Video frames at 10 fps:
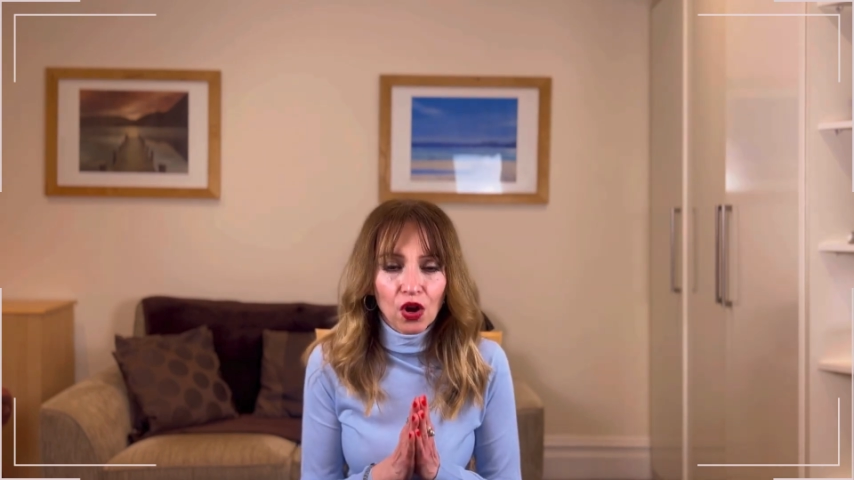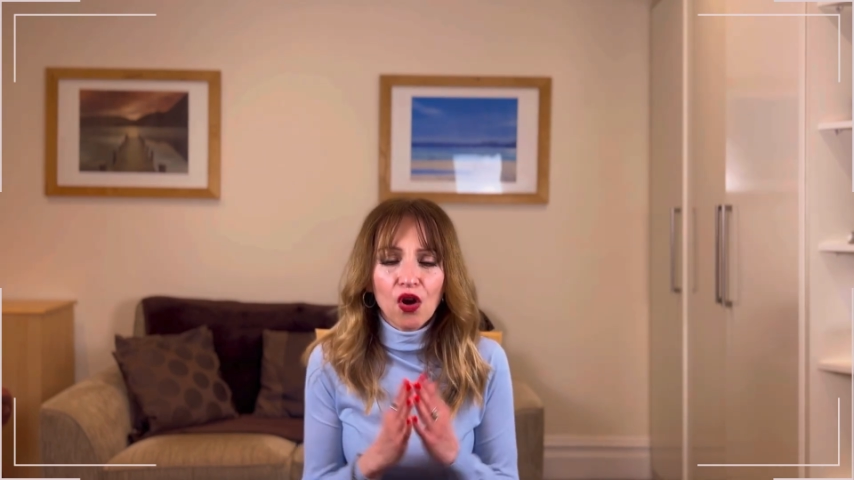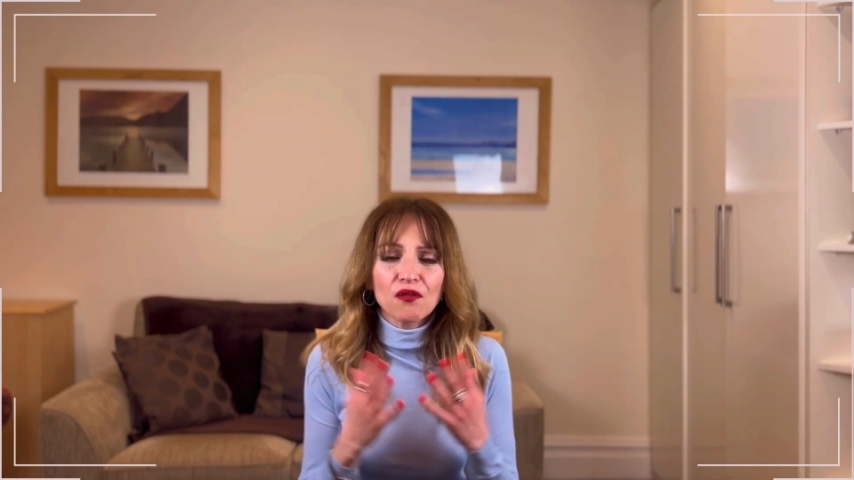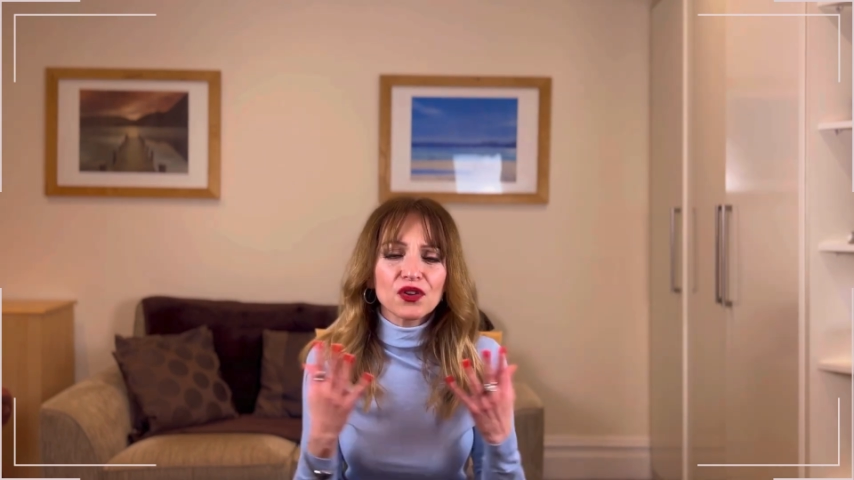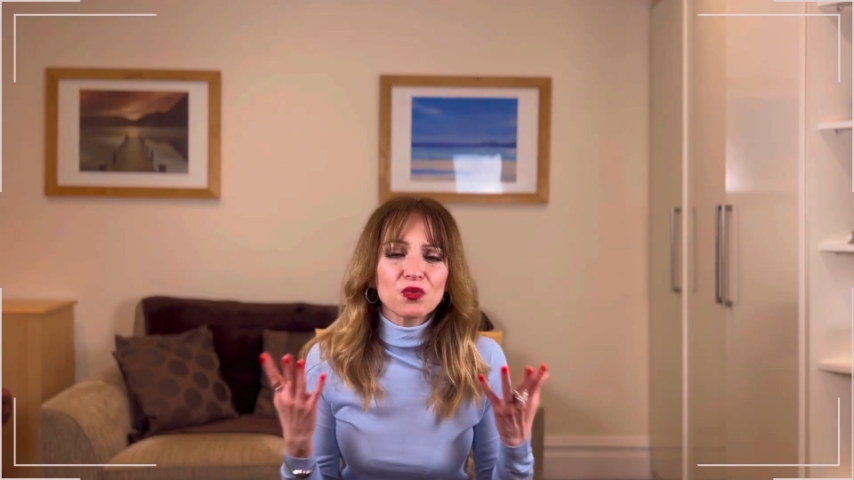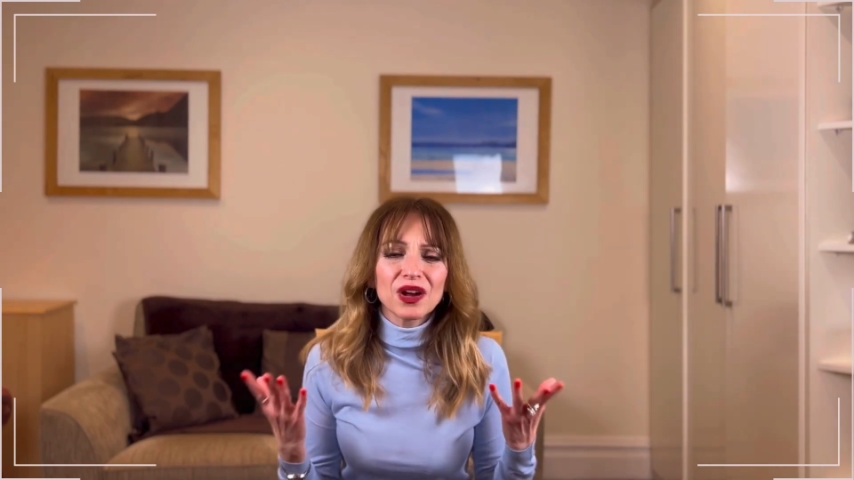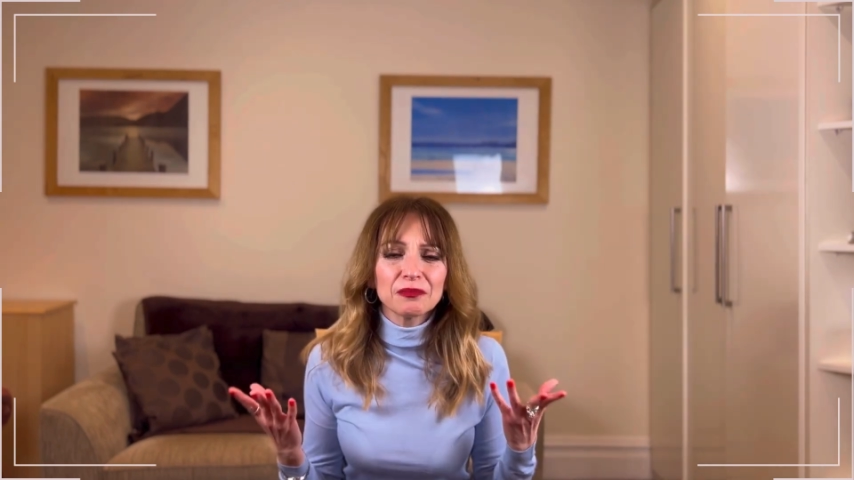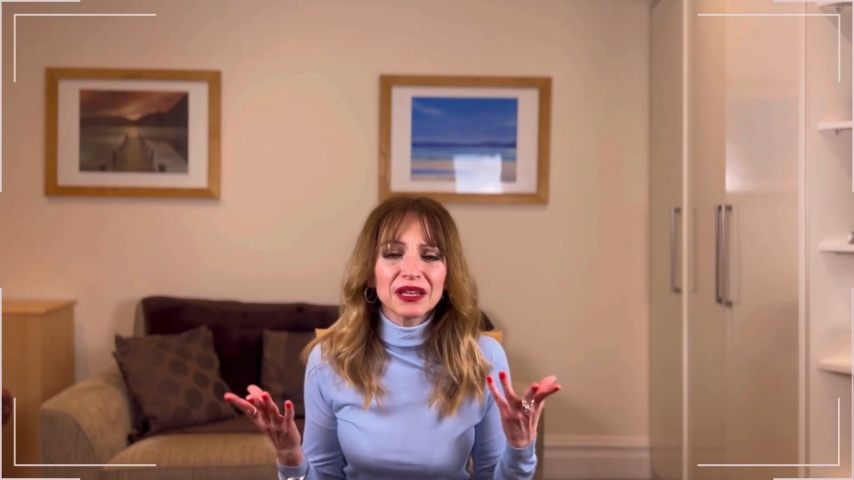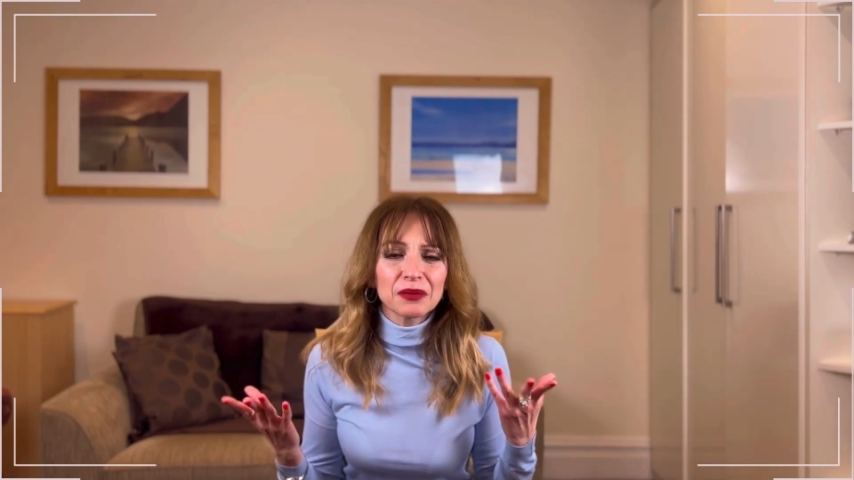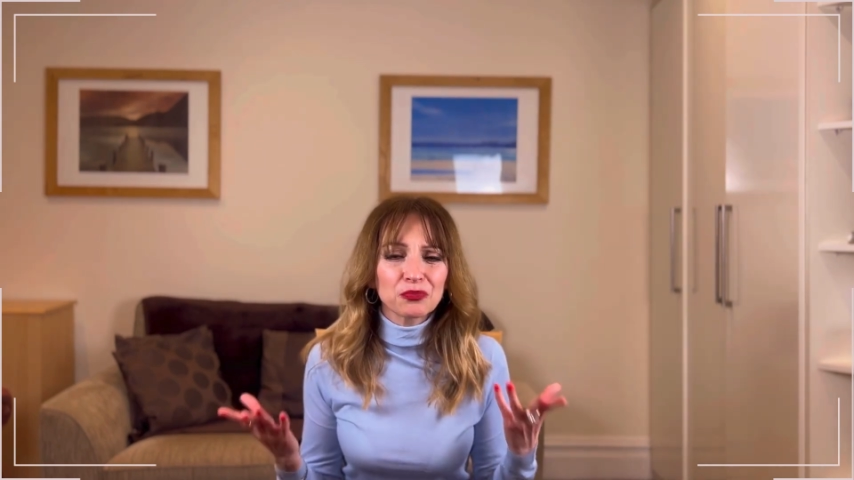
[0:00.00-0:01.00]

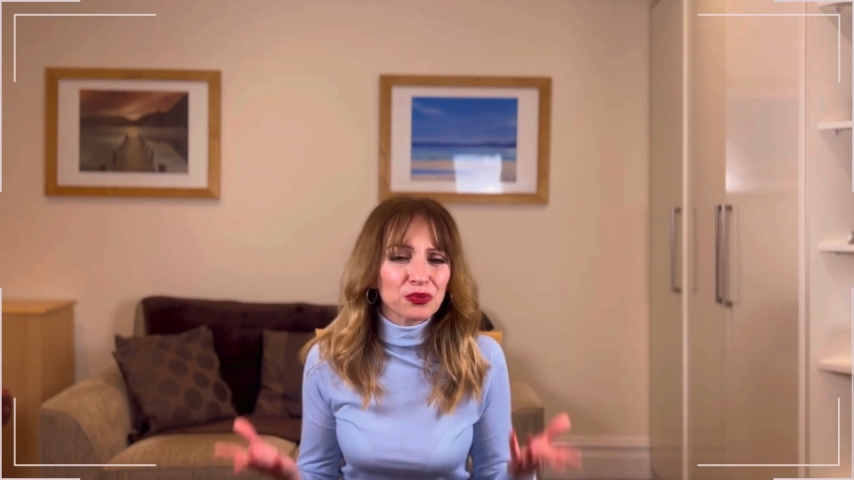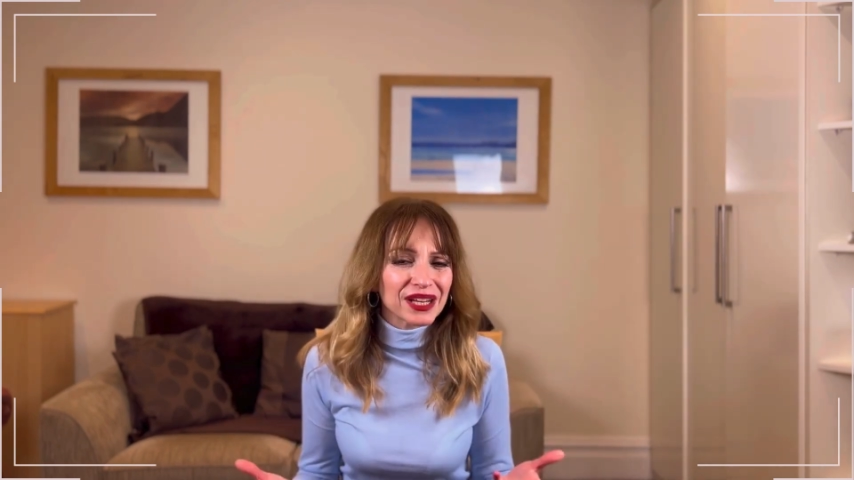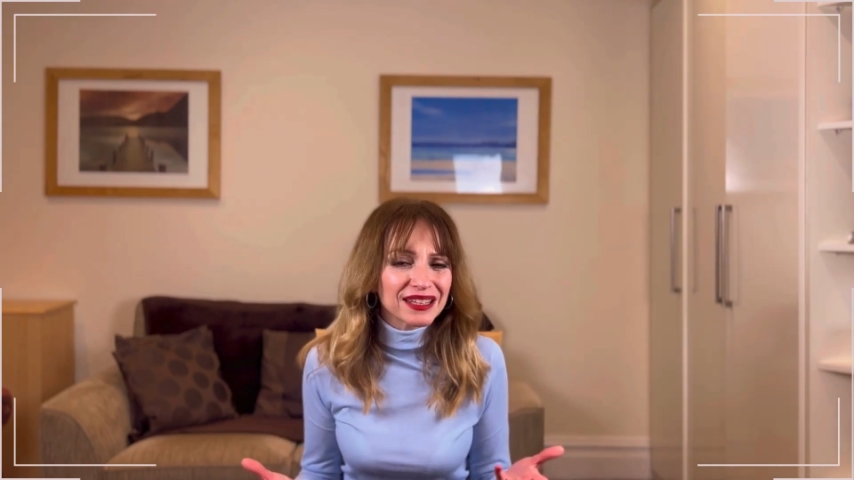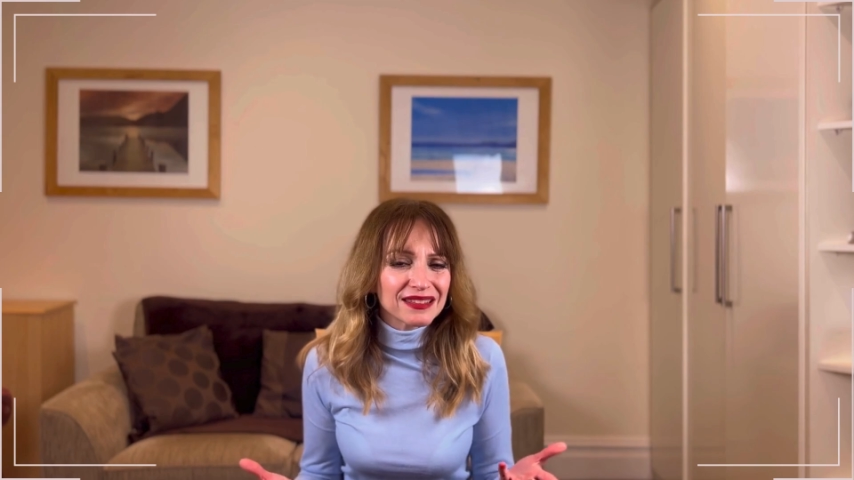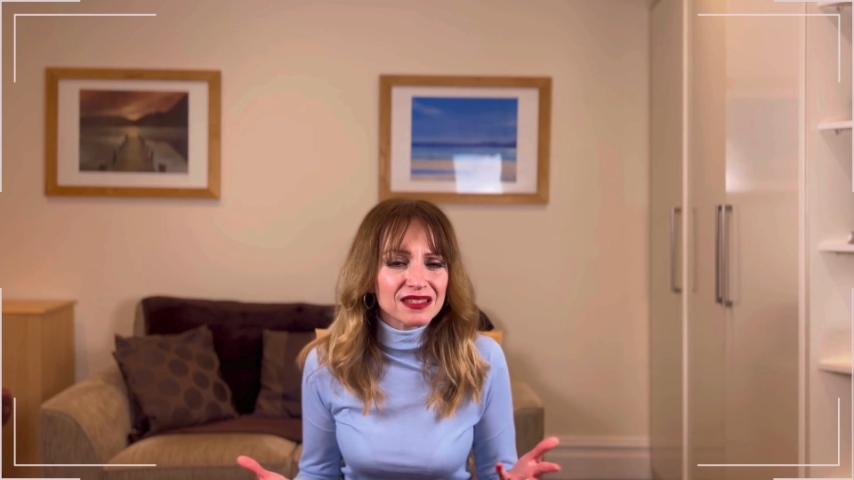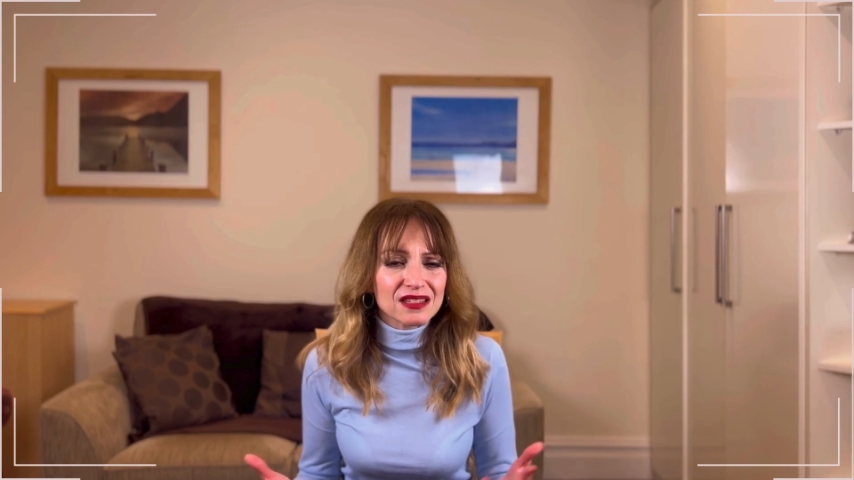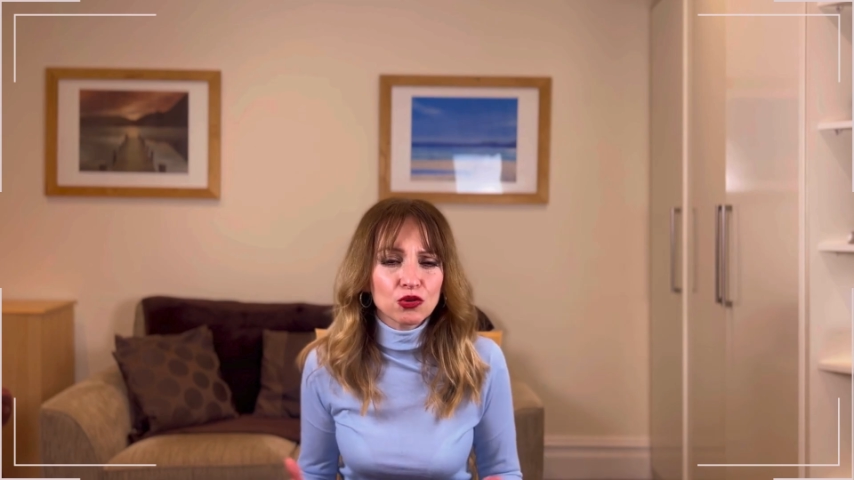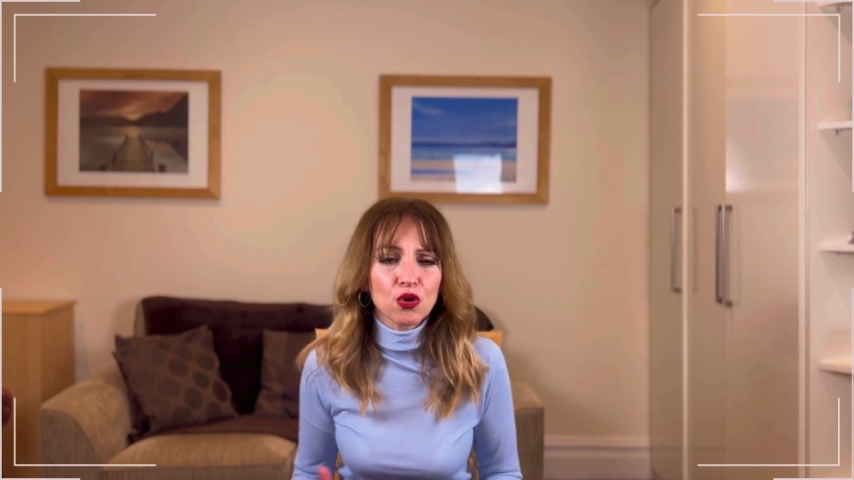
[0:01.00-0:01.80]
Overwhelming prints